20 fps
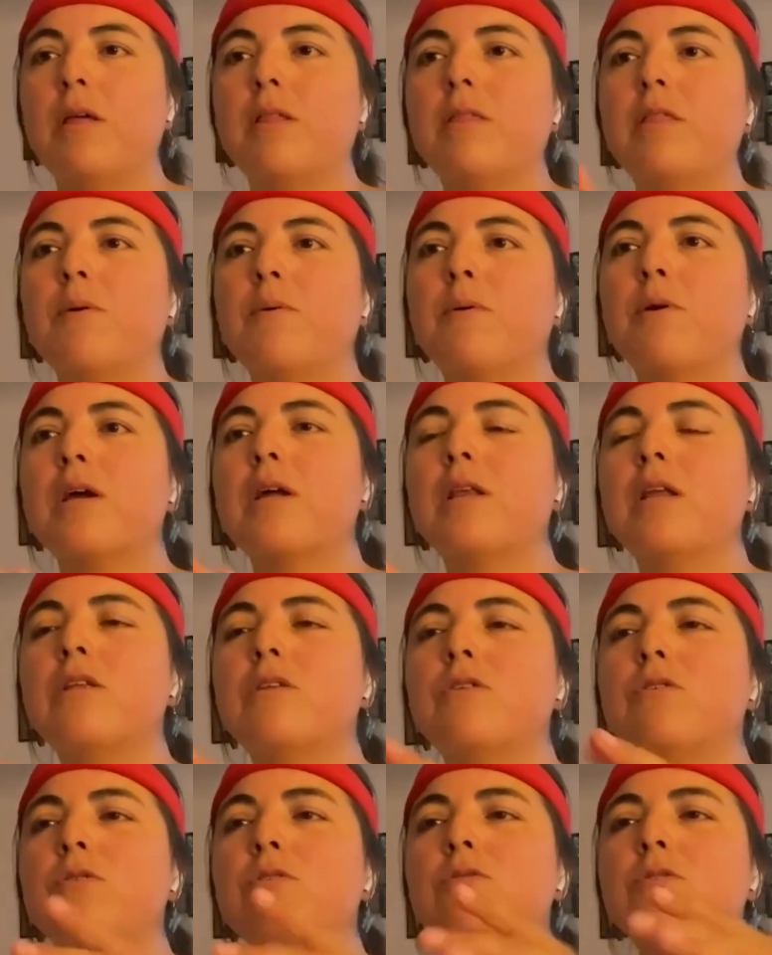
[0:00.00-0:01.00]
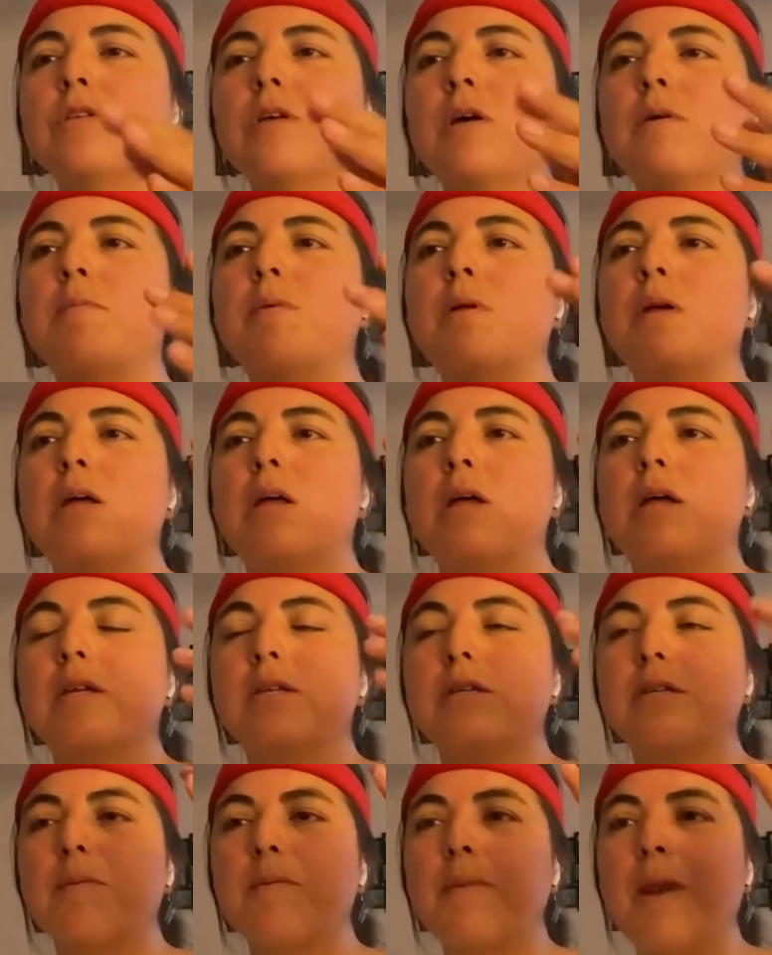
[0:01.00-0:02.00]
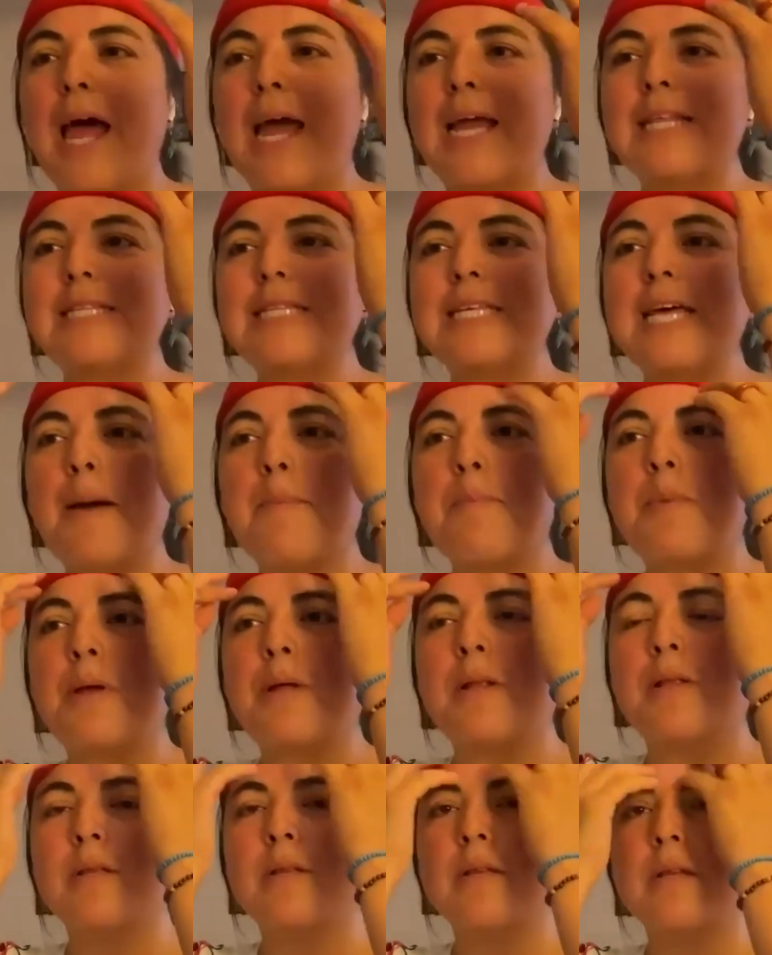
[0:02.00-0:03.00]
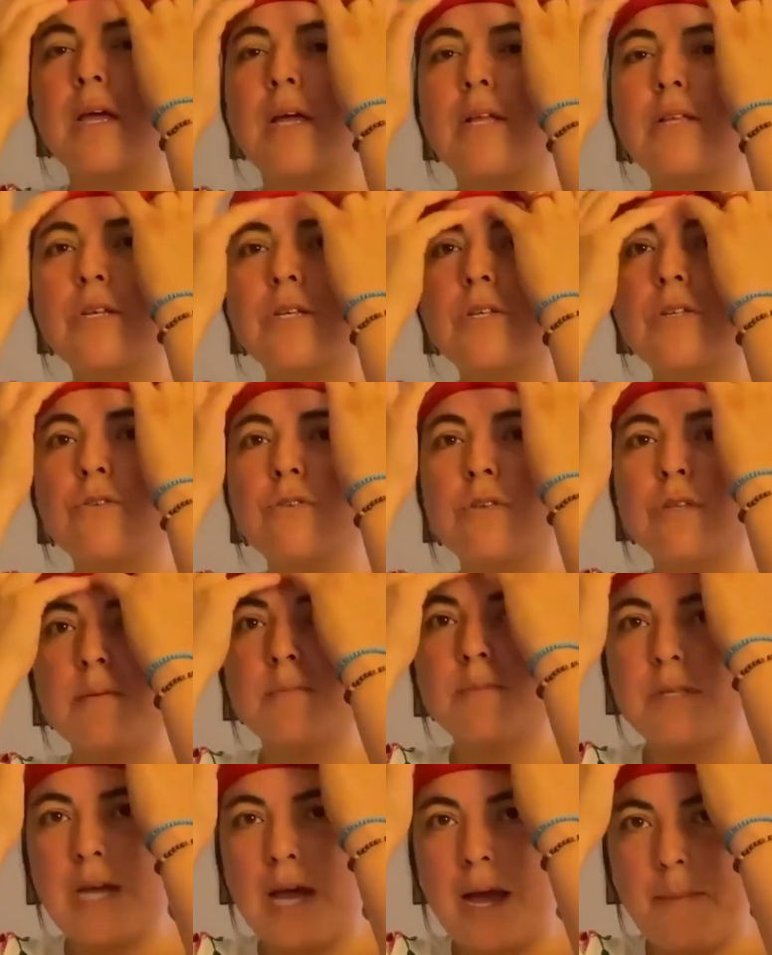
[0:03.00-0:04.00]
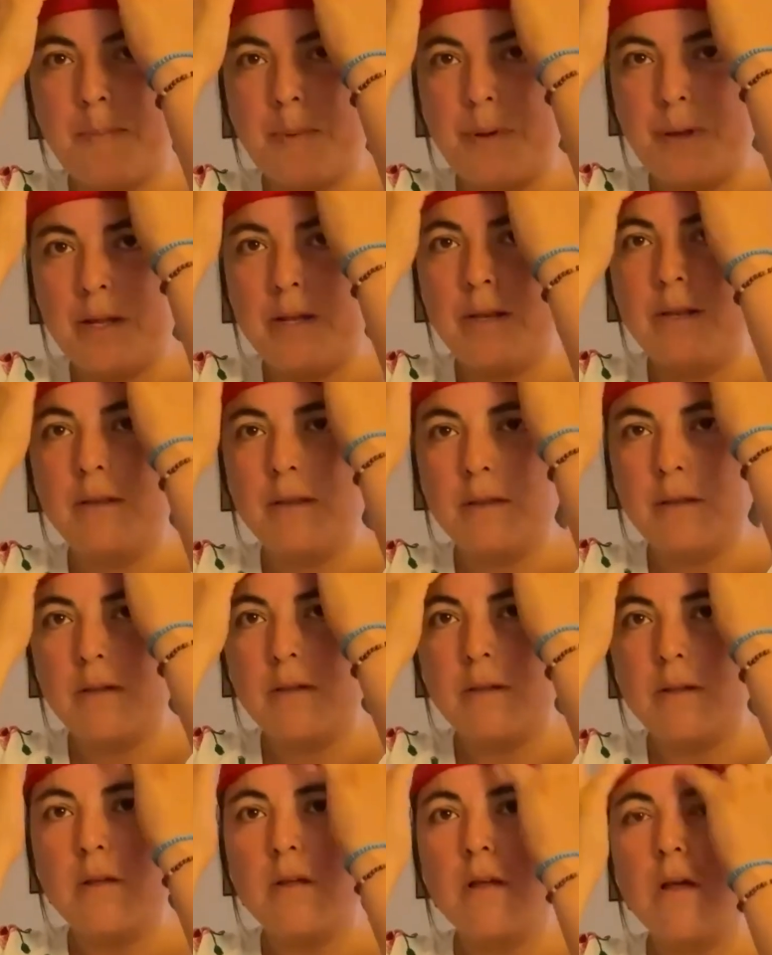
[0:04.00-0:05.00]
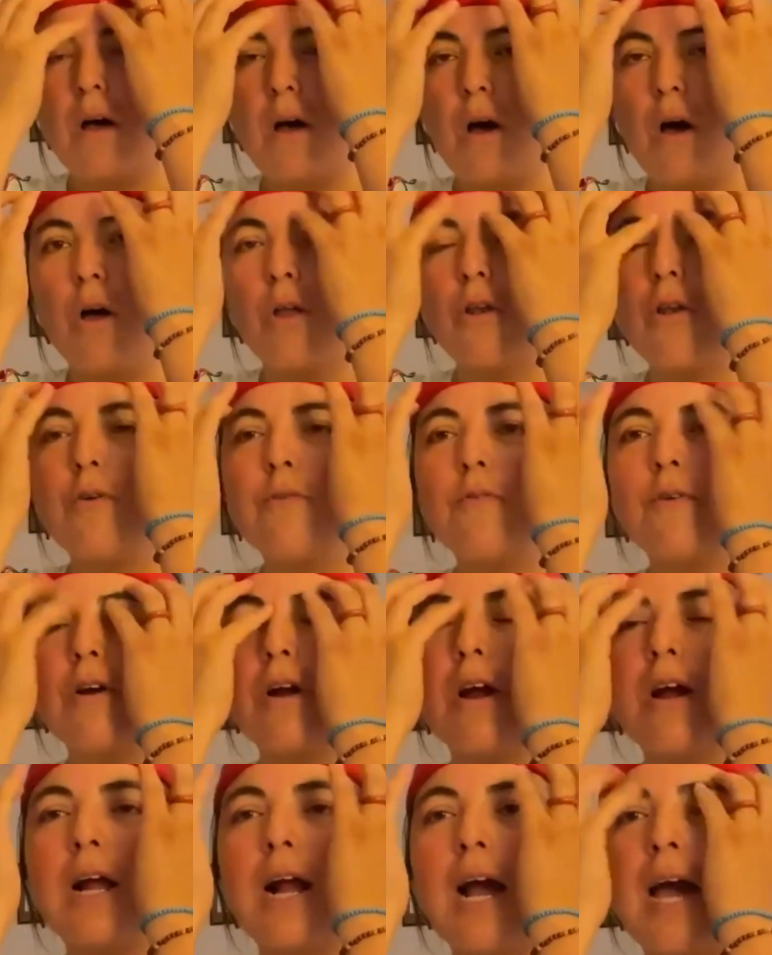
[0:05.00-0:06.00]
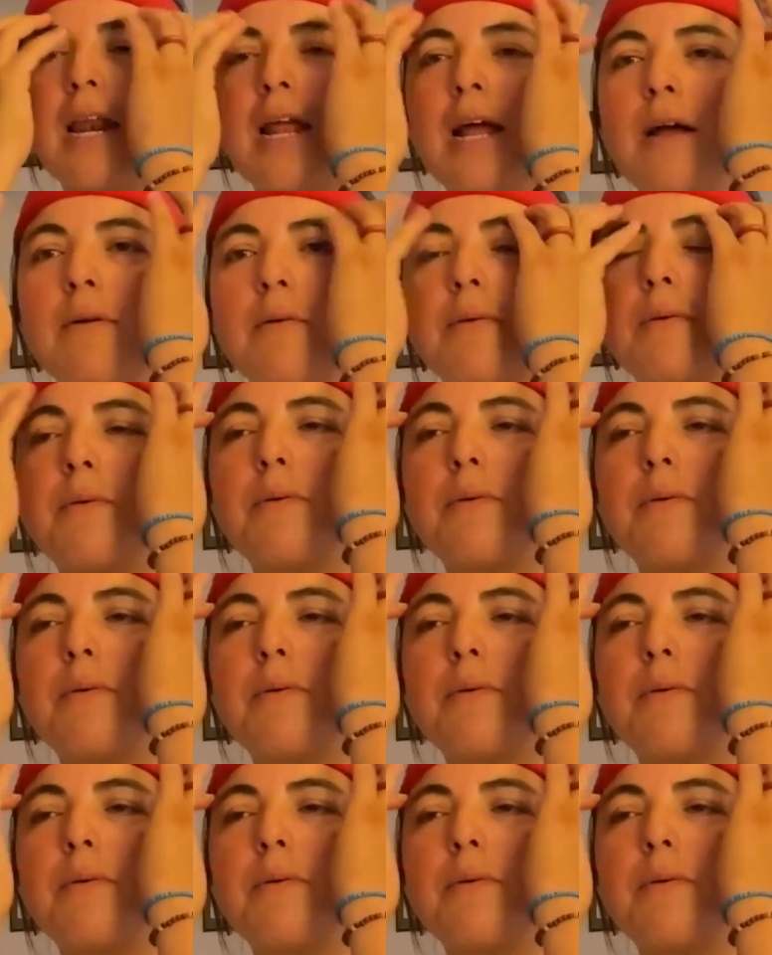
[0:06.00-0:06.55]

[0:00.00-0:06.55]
And we're gonna do some light tapping. Just do some tapping all over our cara.